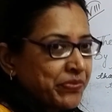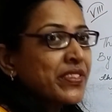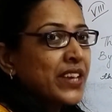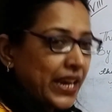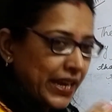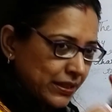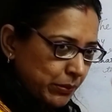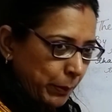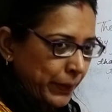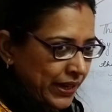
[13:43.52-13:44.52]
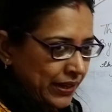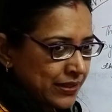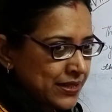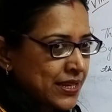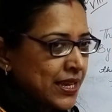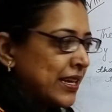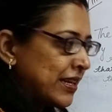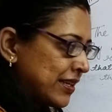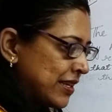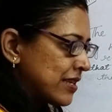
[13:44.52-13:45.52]
It means,
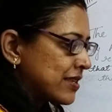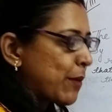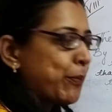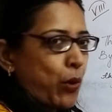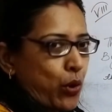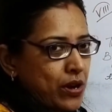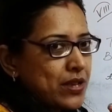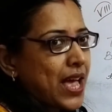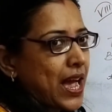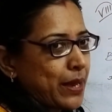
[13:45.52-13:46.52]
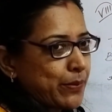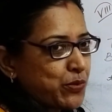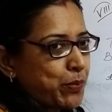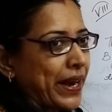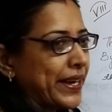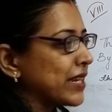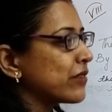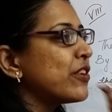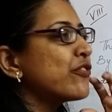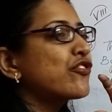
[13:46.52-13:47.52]
suppose I am spending
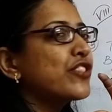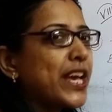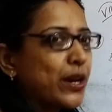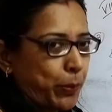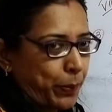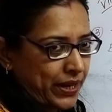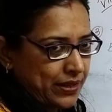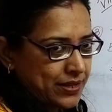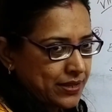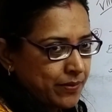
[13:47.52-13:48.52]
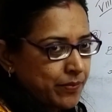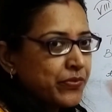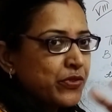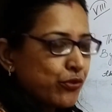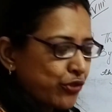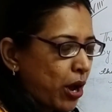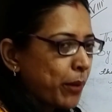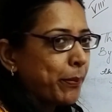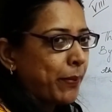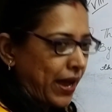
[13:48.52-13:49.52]
50 rupees from
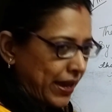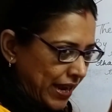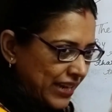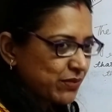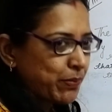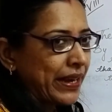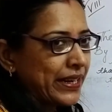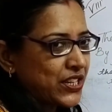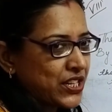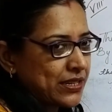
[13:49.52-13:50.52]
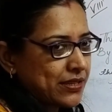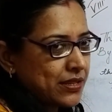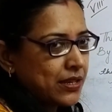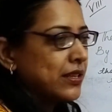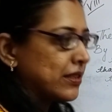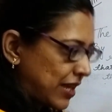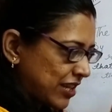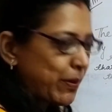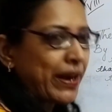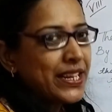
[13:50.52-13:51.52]
my expenditures, the
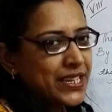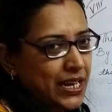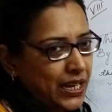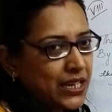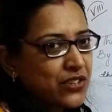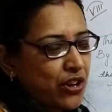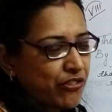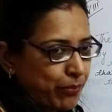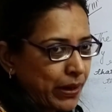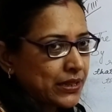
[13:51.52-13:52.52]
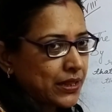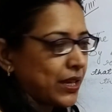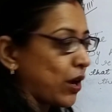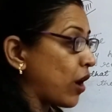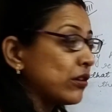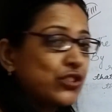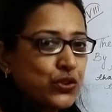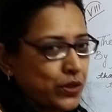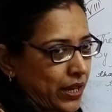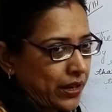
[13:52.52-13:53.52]
expenditure list of monthly on sugar.